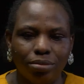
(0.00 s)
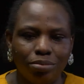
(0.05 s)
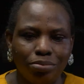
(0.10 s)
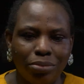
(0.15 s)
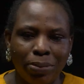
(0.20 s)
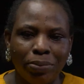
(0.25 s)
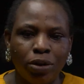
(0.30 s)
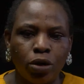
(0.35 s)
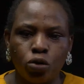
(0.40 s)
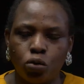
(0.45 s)

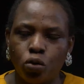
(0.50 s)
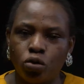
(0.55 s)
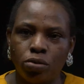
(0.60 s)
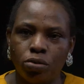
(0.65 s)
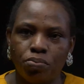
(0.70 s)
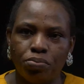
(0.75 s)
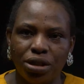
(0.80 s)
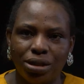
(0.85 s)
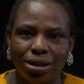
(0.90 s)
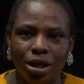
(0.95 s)
my mouth
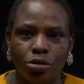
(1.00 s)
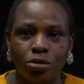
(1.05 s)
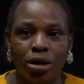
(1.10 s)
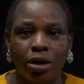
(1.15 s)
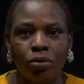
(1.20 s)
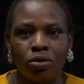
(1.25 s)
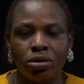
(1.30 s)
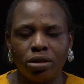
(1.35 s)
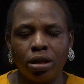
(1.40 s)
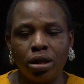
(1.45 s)
was bitter, so
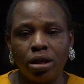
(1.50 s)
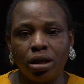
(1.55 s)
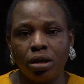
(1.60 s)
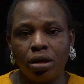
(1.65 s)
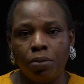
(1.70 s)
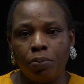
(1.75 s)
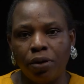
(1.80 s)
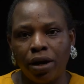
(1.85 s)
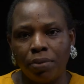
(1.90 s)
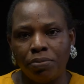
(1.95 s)
I was
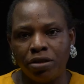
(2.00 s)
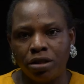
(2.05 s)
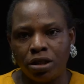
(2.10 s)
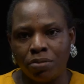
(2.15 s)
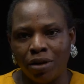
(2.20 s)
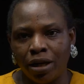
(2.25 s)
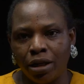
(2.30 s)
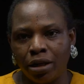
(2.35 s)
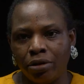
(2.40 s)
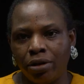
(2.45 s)
thinking probably
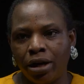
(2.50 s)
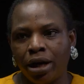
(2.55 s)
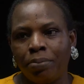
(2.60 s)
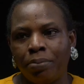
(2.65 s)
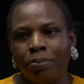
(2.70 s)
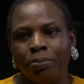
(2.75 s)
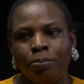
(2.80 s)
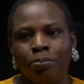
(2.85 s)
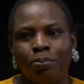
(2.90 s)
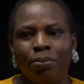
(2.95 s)
it's malaria.
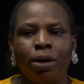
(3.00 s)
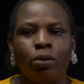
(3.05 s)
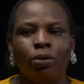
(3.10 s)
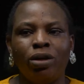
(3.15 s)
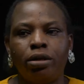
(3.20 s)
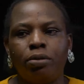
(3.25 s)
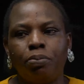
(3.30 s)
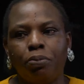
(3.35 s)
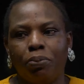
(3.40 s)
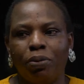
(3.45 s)
My
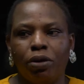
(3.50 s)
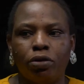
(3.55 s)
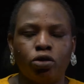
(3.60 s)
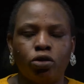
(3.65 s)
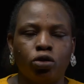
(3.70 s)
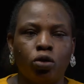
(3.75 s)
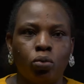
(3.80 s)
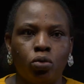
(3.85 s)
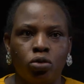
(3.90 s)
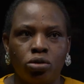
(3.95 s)
wedding
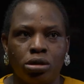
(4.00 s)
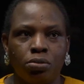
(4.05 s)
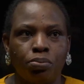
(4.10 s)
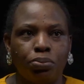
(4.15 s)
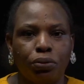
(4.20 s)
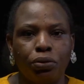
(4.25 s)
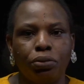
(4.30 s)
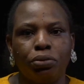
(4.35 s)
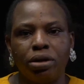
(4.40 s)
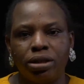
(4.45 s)
preparation was in
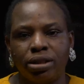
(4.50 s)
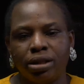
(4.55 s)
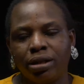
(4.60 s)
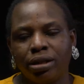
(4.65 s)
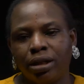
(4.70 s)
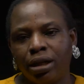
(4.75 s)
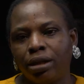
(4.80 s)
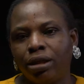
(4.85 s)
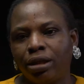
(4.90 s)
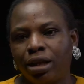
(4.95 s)
progress
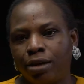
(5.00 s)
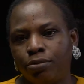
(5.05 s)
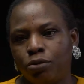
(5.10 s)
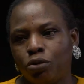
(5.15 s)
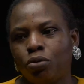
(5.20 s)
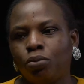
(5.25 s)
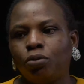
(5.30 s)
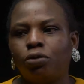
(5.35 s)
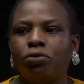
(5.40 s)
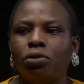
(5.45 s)
at that time,
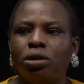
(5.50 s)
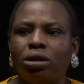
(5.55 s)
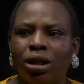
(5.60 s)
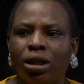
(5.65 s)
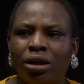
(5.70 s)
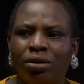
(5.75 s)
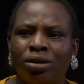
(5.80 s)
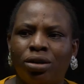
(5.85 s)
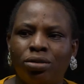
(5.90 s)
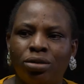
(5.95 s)
so moving
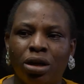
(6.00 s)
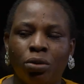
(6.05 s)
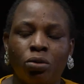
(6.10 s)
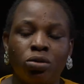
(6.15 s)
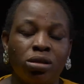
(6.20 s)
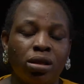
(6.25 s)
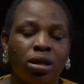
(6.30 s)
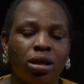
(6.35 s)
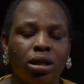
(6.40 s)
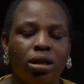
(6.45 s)
around, I
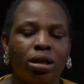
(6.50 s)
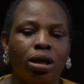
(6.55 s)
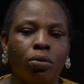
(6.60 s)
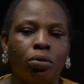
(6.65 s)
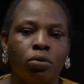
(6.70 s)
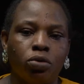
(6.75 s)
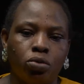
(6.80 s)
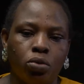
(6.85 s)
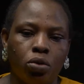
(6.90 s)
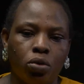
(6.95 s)
was thinking
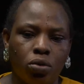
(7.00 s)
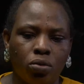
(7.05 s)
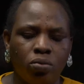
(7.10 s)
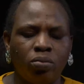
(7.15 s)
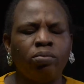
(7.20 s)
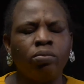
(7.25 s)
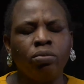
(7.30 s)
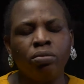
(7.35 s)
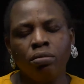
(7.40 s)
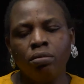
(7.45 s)
that was what
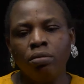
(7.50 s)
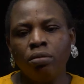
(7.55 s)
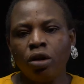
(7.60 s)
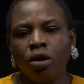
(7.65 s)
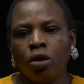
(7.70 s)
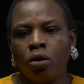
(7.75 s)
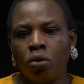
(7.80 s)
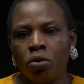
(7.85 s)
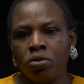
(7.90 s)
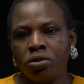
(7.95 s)

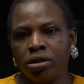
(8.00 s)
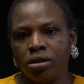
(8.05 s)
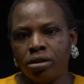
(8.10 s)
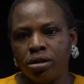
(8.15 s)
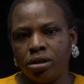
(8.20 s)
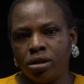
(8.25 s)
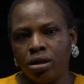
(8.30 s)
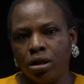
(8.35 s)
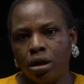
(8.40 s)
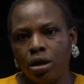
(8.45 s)
caused
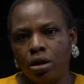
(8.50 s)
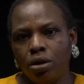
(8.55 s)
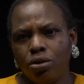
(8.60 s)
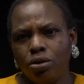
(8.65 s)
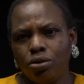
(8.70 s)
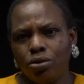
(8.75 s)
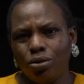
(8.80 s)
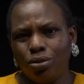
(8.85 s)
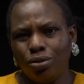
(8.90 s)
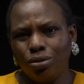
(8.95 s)
it.
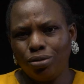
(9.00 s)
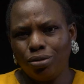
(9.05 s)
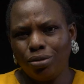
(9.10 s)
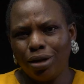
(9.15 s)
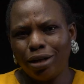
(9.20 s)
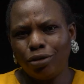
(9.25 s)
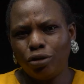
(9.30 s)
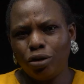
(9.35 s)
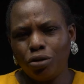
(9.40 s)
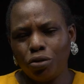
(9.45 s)
So
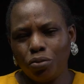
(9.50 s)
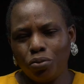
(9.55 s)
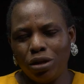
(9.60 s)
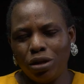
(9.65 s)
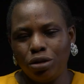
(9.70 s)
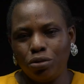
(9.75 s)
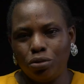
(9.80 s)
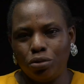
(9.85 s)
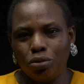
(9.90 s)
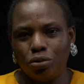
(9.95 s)
I just
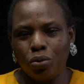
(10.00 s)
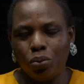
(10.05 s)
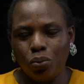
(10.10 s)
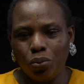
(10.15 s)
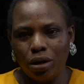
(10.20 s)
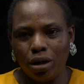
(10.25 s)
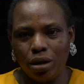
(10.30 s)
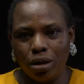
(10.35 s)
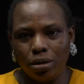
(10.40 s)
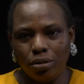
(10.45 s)
went to
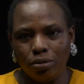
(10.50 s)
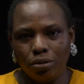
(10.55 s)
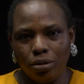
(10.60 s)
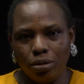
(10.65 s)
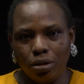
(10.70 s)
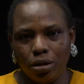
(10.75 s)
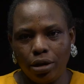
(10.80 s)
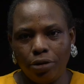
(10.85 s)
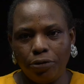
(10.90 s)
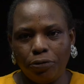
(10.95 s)
somewhere,
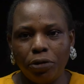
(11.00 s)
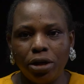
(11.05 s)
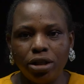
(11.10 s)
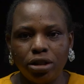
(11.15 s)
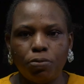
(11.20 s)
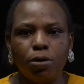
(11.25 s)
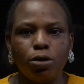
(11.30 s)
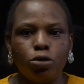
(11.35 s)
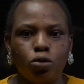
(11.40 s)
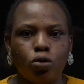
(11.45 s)
a
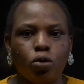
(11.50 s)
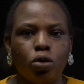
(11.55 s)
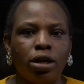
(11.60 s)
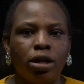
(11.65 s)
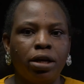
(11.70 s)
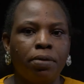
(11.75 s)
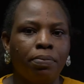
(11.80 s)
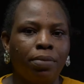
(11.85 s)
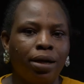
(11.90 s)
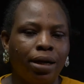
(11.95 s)
friend's place to
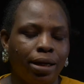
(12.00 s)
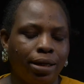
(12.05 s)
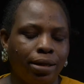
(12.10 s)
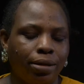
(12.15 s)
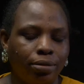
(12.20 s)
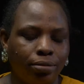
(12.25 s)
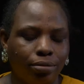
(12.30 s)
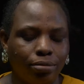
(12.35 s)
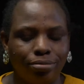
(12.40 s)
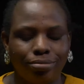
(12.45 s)
collect my
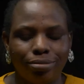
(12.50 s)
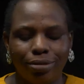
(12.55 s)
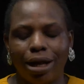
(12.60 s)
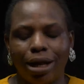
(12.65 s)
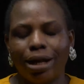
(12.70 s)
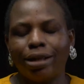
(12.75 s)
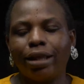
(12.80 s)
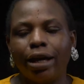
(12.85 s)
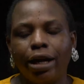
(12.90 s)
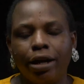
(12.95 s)

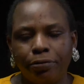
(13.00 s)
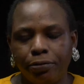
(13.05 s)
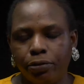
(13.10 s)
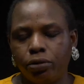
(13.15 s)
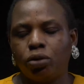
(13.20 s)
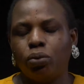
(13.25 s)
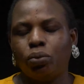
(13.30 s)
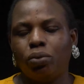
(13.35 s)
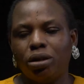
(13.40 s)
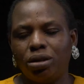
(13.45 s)
attire
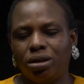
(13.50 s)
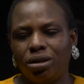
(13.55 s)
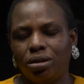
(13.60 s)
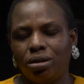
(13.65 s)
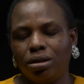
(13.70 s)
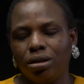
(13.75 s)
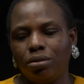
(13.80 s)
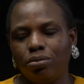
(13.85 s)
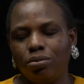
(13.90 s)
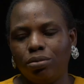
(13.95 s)
for the
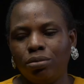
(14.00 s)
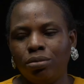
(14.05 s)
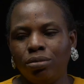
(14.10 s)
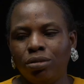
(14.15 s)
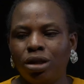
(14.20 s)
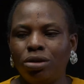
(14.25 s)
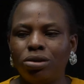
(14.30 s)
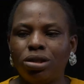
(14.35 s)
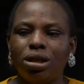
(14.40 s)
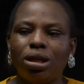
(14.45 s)
wedding.
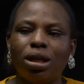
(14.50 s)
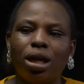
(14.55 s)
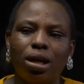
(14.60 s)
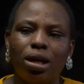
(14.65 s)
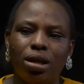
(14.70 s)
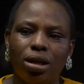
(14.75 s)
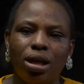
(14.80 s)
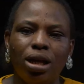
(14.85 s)
Now say, ah,